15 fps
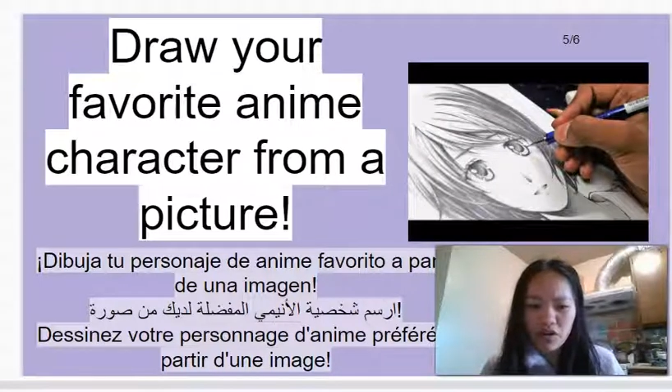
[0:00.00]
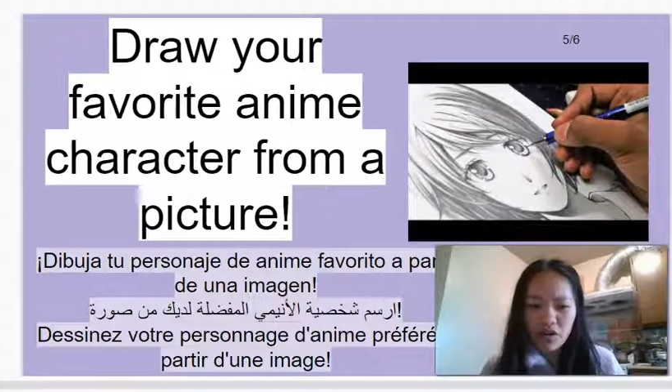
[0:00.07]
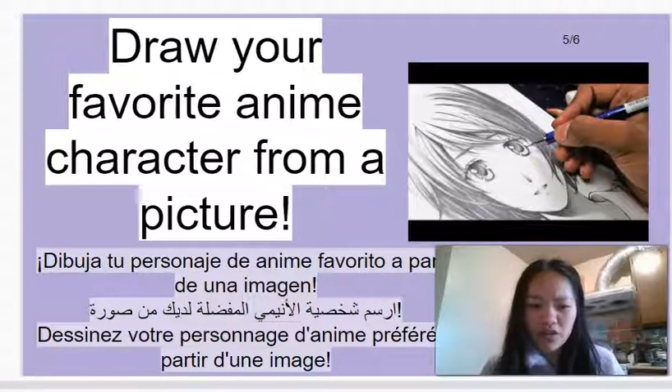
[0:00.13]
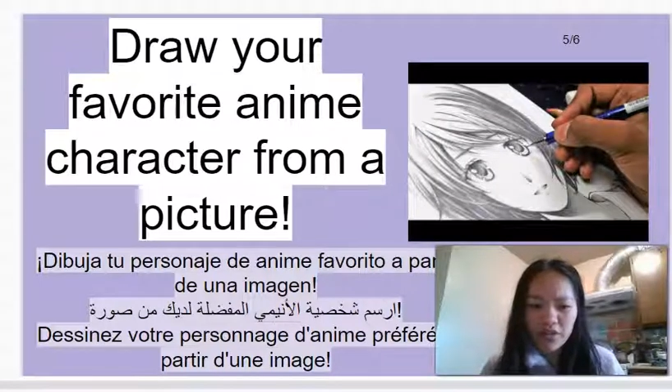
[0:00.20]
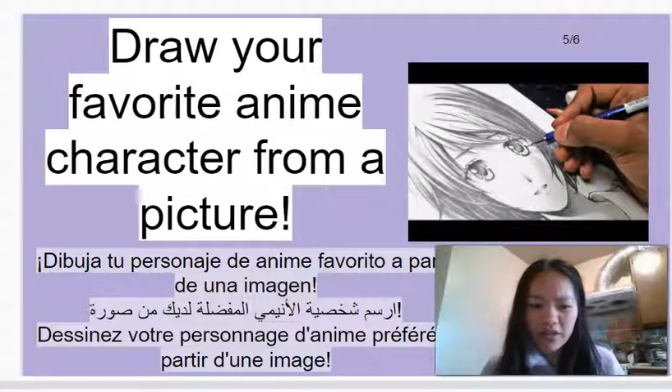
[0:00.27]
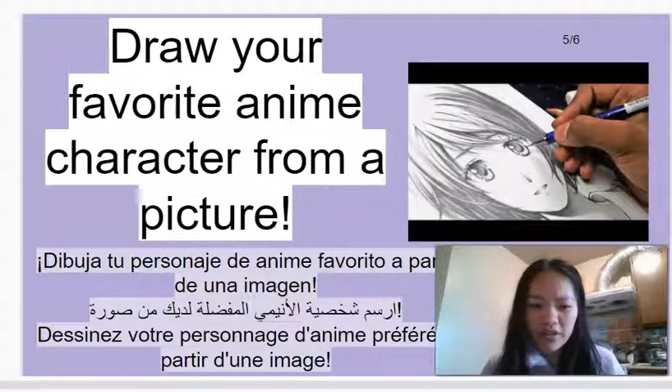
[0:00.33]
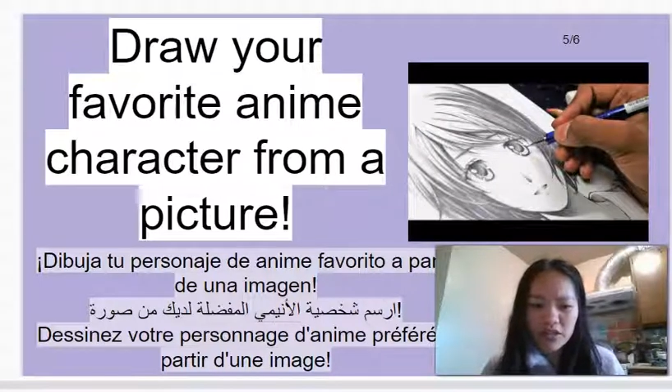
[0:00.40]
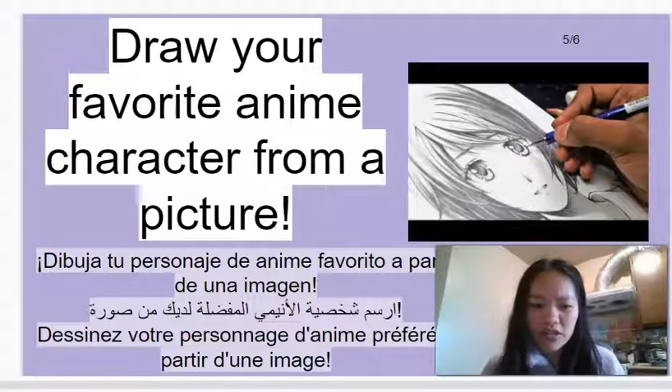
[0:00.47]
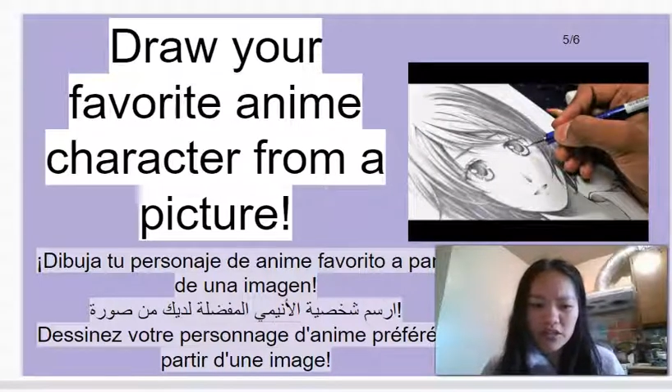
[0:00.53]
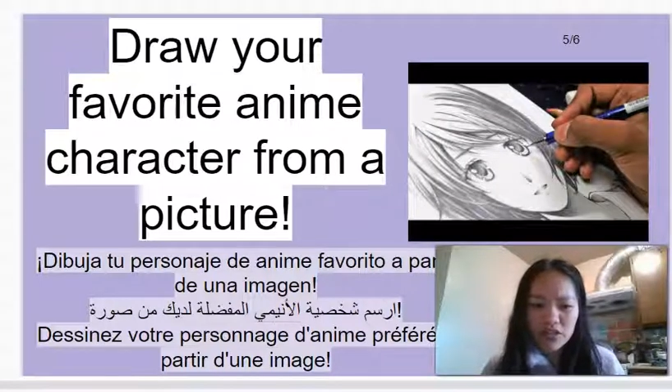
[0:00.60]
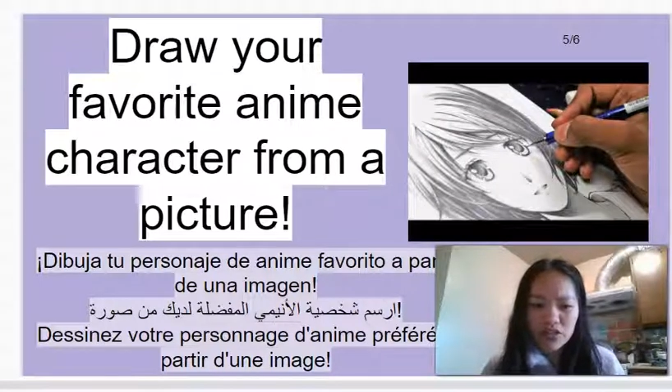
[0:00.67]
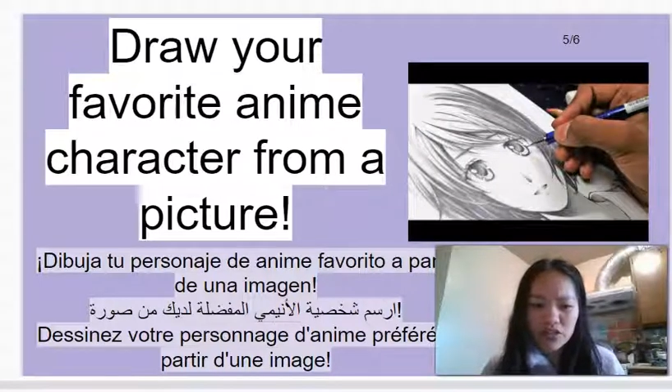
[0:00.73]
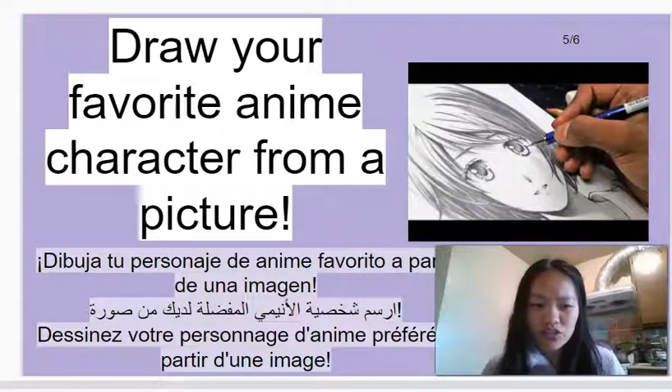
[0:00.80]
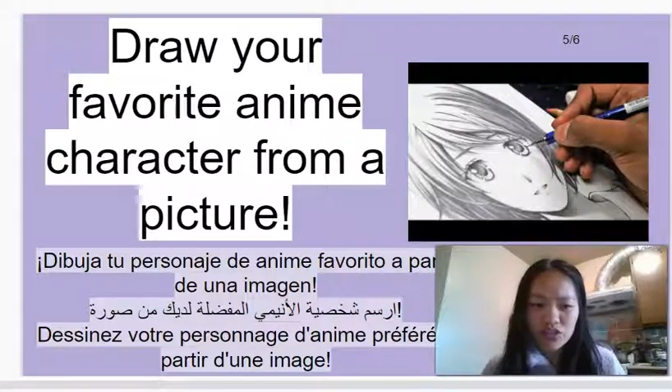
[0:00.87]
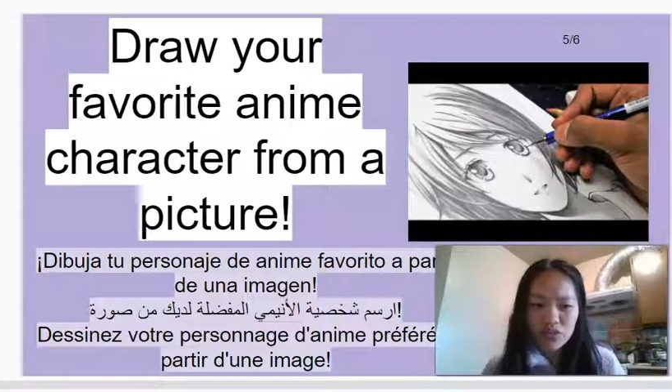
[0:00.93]
Alright,
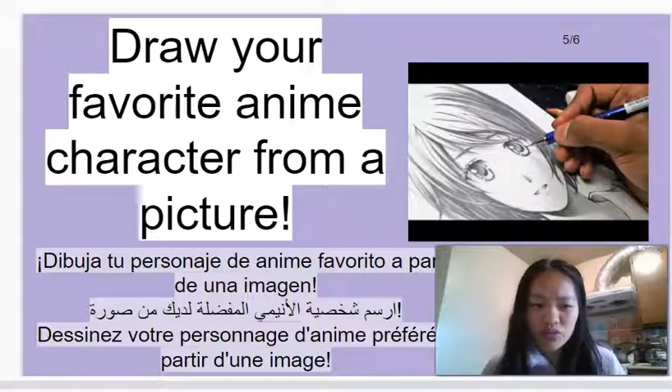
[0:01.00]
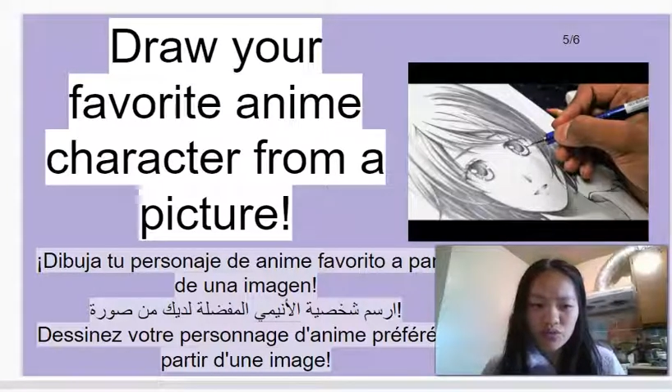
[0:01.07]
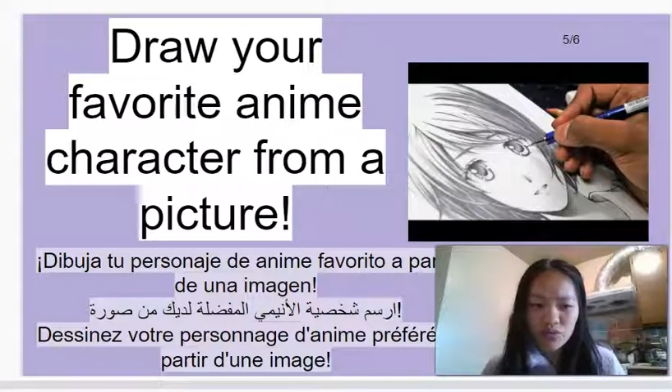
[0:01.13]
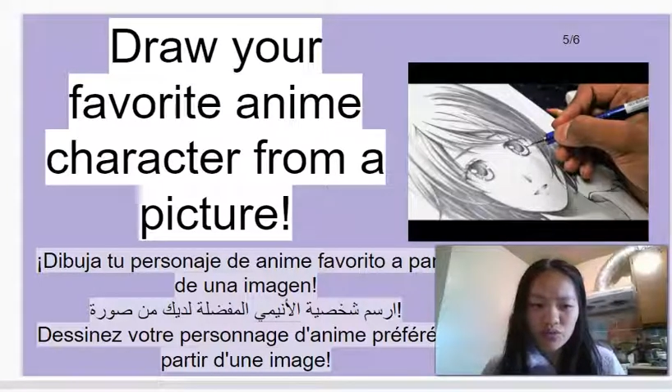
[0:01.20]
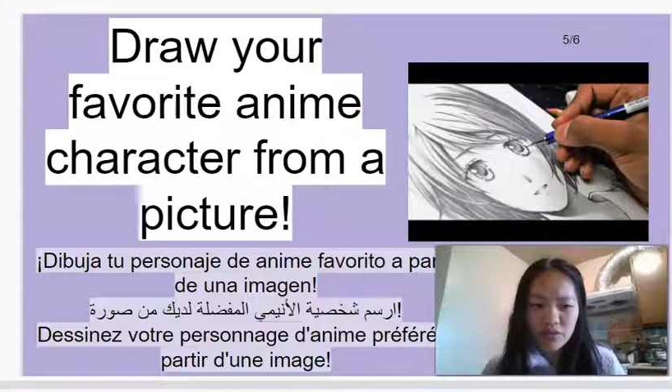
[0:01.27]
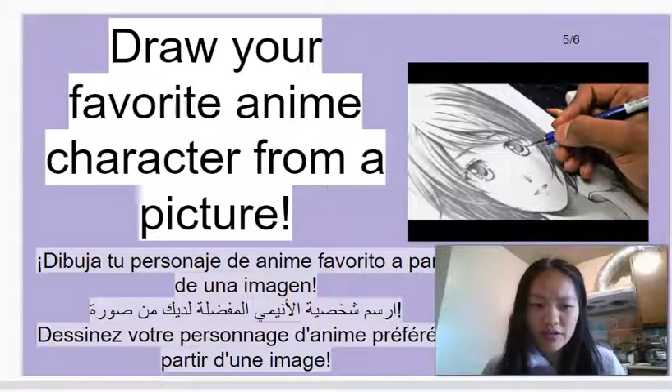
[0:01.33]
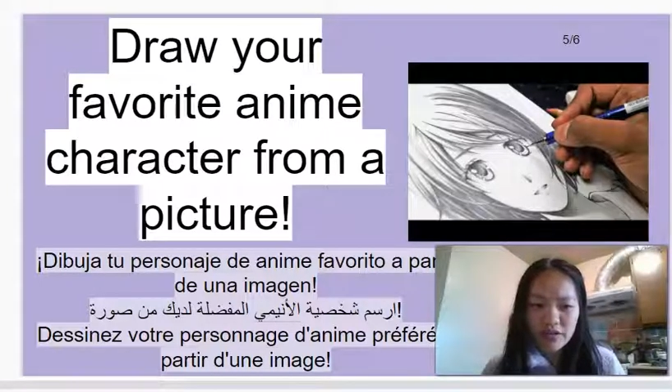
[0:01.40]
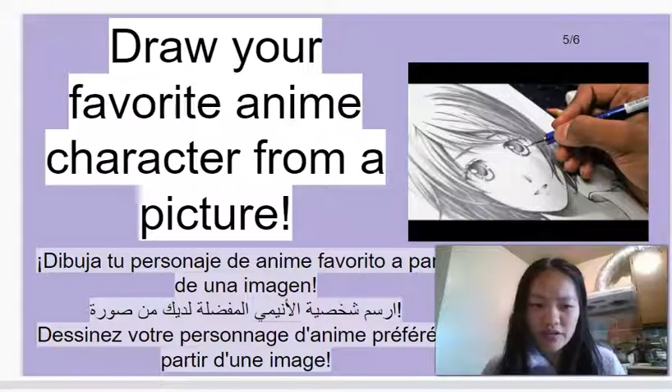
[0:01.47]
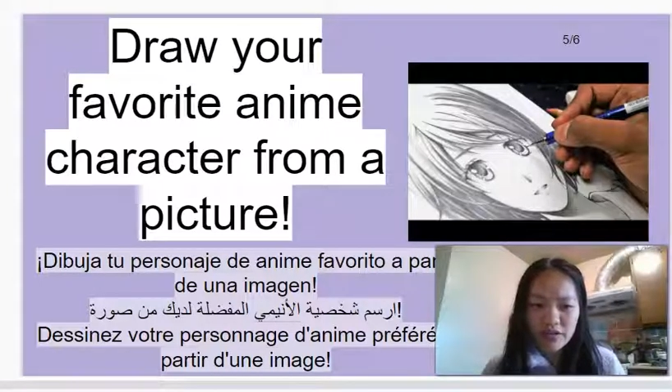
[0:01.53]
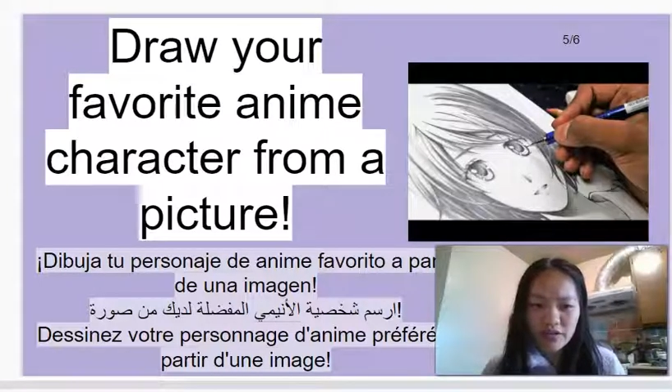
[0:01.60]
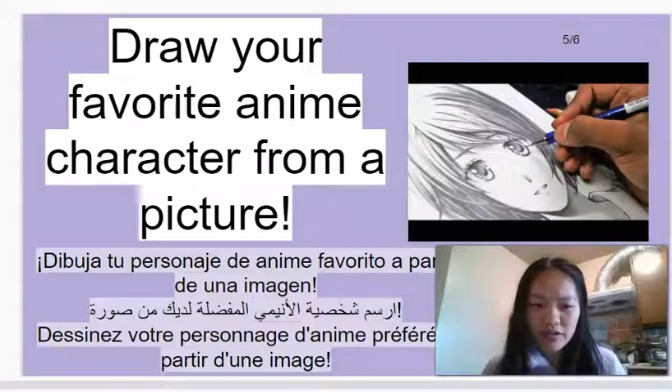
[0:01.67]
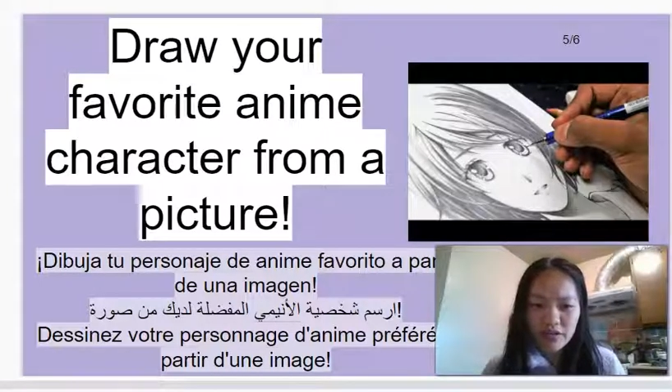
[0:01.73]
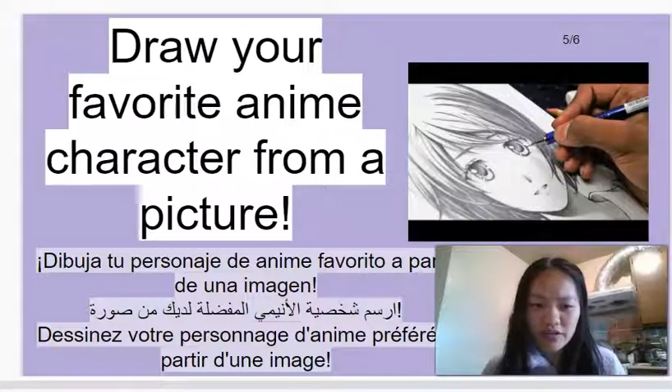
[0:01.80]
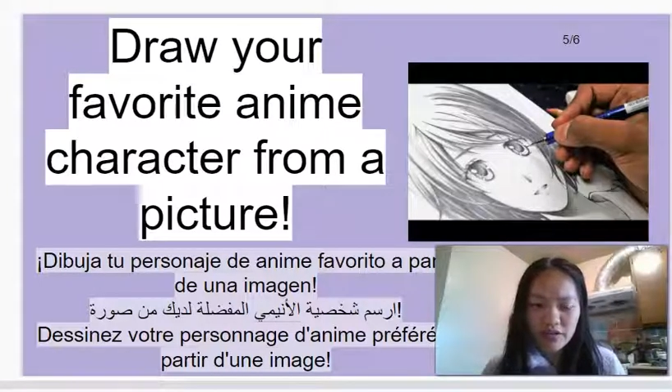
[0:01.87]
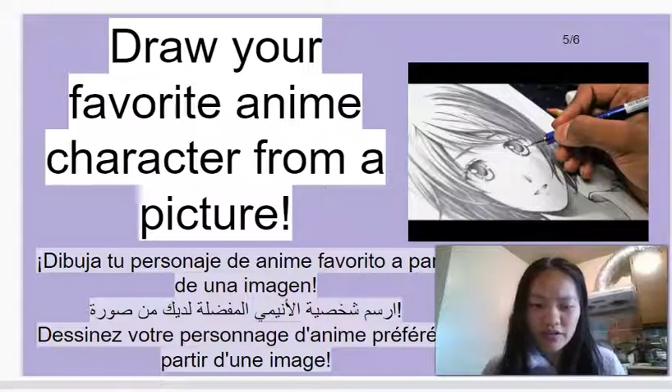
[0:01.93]
so here